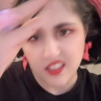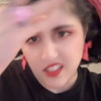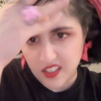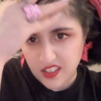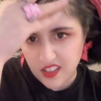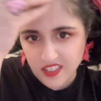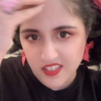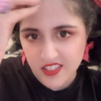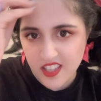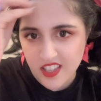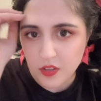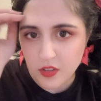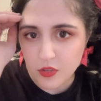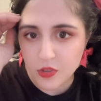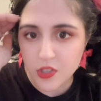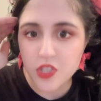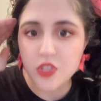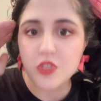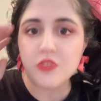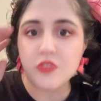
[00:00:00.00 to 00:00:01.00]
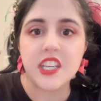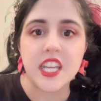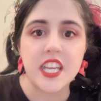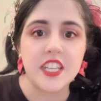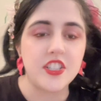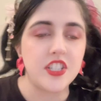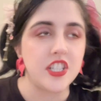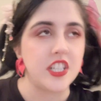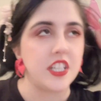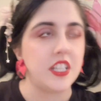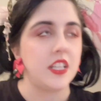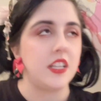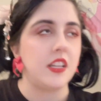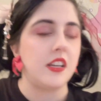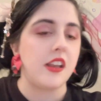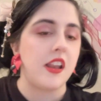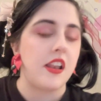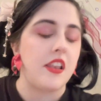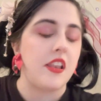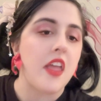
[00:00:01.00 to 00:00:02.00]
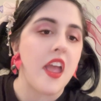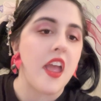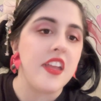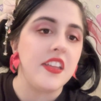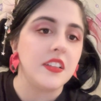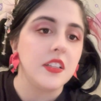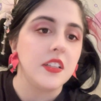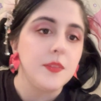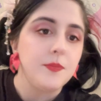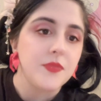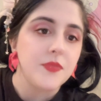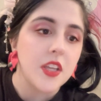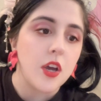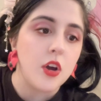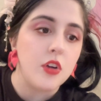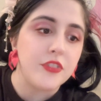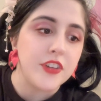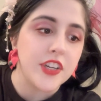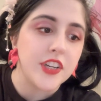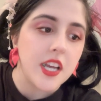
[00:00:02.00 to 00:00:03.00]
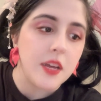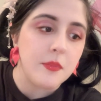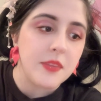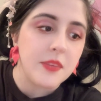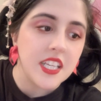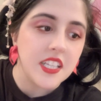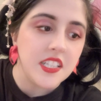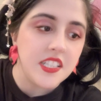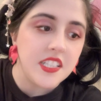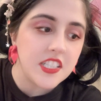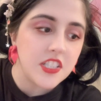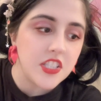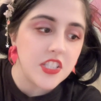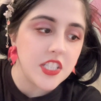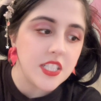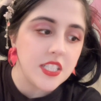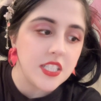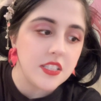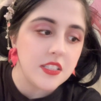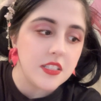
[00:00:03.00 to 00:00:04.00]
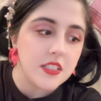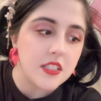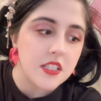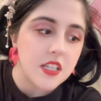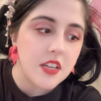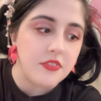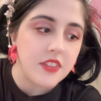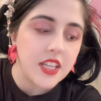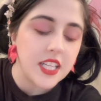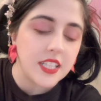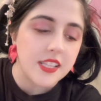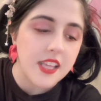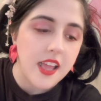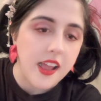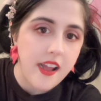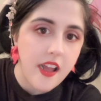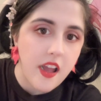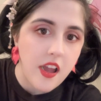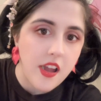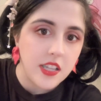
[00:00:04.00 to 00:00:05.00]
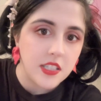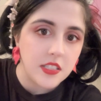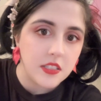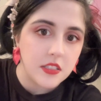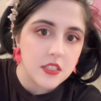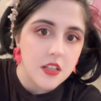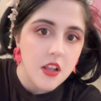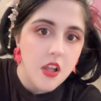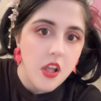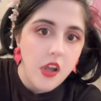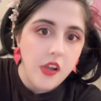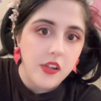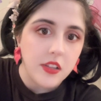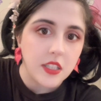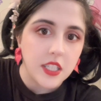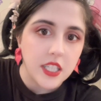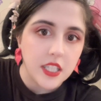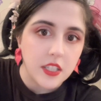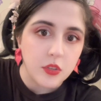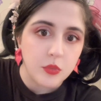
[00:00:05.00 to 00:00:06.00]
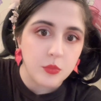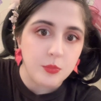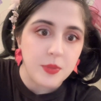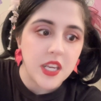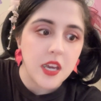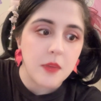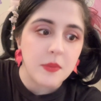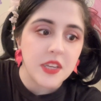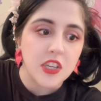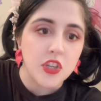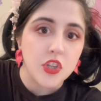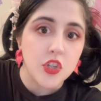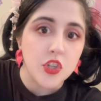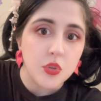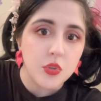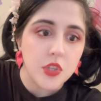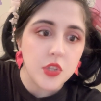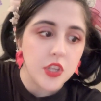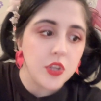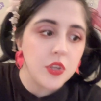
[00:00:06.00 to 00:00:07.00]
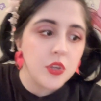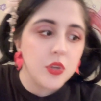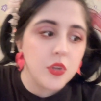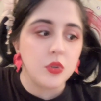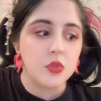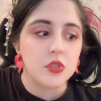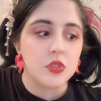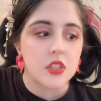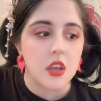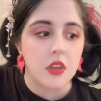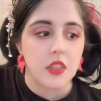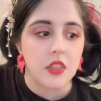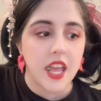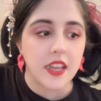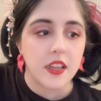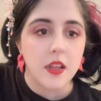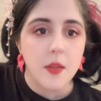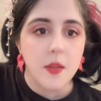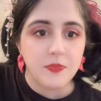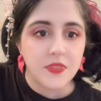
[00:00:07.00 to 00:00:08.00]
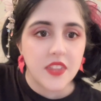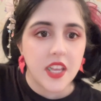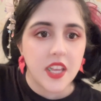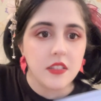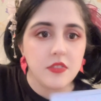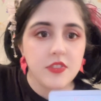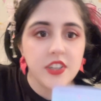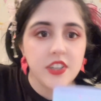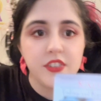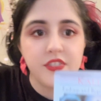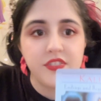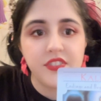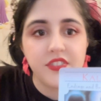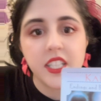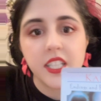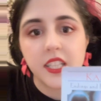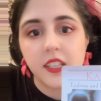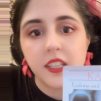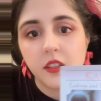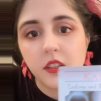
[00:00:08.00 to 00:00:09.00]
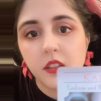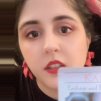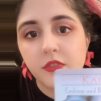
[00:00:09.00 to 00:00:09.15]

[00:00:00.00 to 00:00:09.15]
of thing, like cell rejuvenation and like overcoming addictions and stuff like that, and like becoming a new you. So like that's very fitting